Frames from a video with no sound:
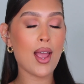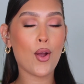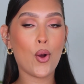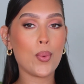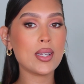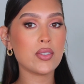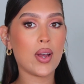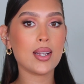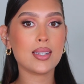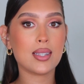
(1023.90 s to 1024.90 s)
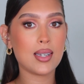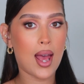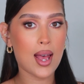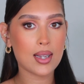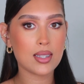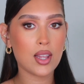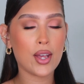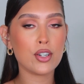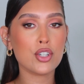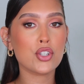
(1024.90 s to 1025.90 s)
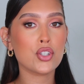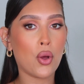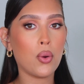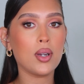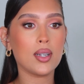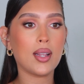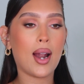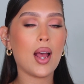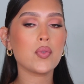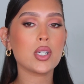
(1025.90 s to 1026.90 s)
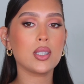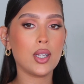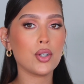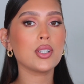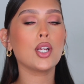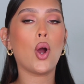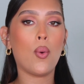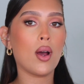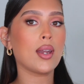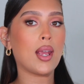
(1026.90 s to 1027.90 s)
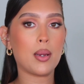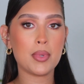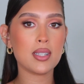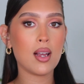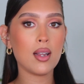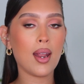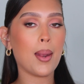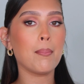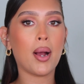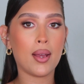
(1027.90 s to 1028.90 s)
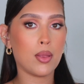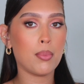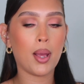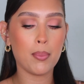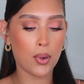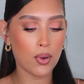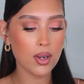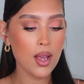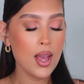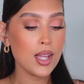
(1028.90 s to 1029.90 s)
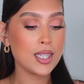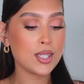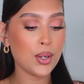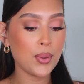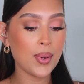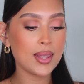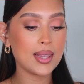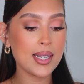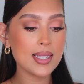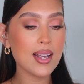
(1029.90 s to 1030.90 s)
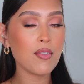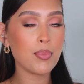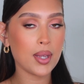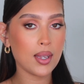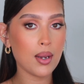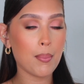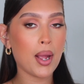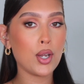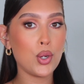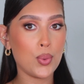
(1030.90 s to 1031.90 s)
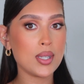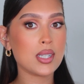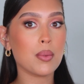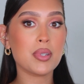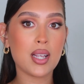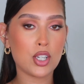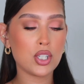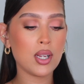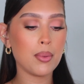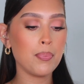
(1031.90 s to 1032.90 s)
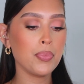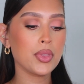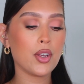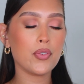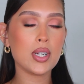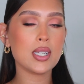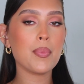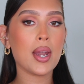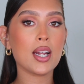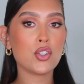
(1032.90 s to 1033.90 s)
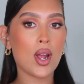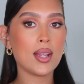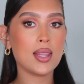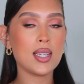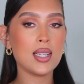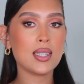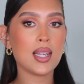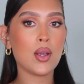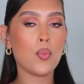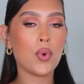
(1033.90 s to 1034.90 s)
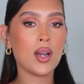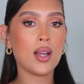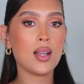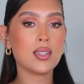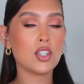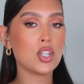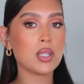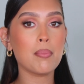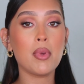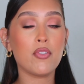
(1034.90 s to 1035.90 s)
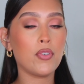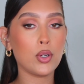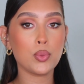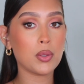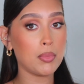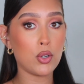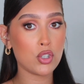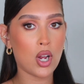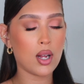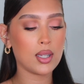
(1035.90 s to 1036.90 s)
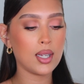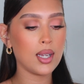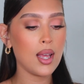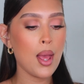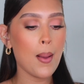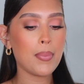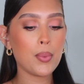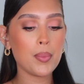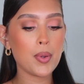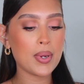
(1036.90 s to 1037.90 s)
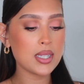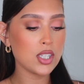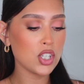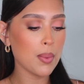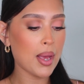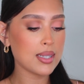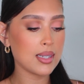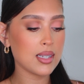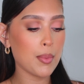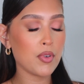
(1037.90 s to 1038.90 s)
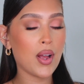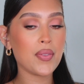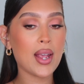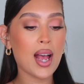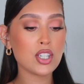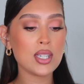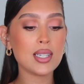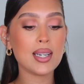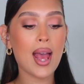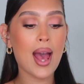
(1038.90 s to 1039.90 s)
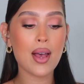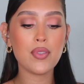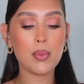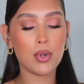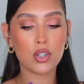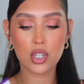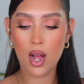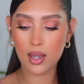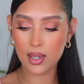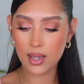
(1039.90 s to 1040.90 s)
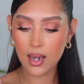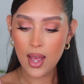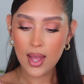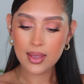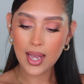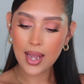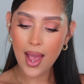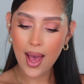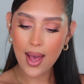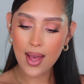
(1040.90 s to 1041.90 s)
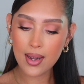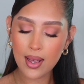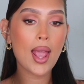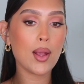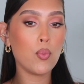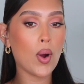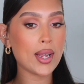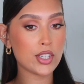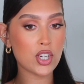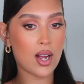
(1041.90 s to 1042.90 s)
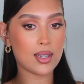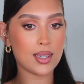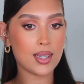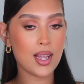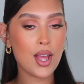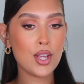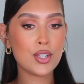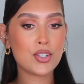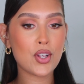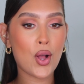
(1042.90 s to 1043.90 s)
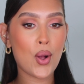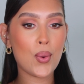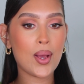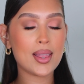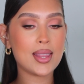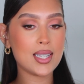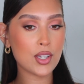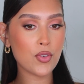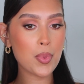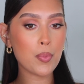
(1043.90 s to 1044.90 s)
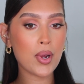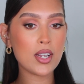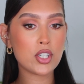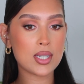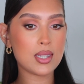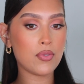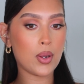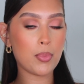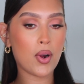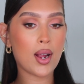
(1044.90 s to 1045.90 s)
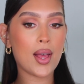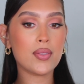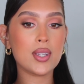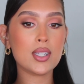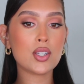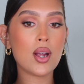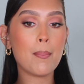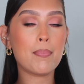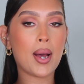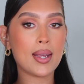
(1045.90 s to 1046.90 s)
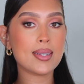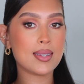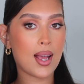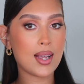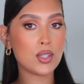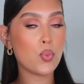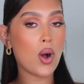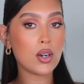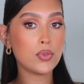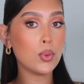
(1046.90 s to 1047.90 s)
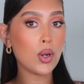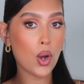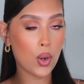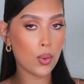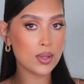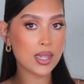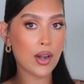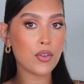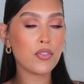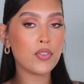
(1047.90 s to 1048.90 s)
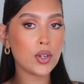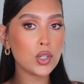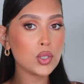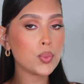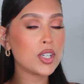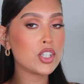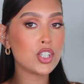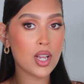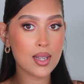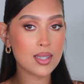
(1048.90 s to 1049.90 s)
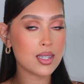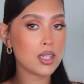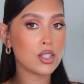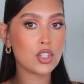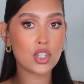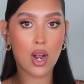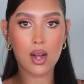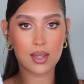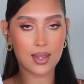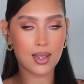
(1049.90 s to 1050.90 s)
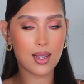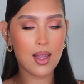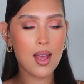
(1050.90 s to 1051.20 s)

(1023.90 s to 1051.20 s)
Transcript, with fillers: I always find snacks that are so good that I have to literally go on Amazon and buy them by bulk. So these have been my newest obsession the first time that I tried these, it was just filled with milk chocolate. But when we went to TJ Maxx this time around, they actually didn't have the milk chocolate. They had a white chocolate. So these are from the brand Just the Fun Part, and these are bite-sized waffle cones that are filled with just chocolate.